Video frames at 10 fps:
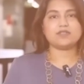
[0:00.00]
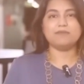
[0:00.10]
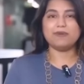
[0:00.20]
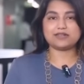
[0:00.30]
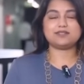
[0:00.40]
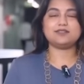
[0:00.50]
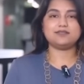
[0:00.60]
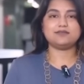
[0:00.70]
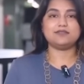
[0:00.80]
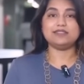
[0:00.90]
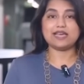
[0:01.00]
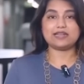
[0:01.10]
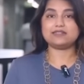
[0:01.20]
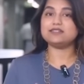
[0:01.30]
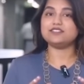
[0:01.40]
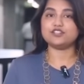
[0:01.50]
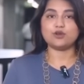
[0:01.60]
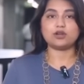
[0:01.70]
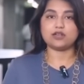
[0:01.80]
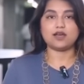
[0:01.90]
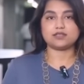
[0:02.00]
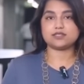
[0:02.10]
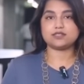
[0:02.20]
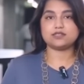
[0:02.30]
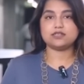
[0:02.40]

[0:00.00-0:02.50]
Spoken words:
But that did not last,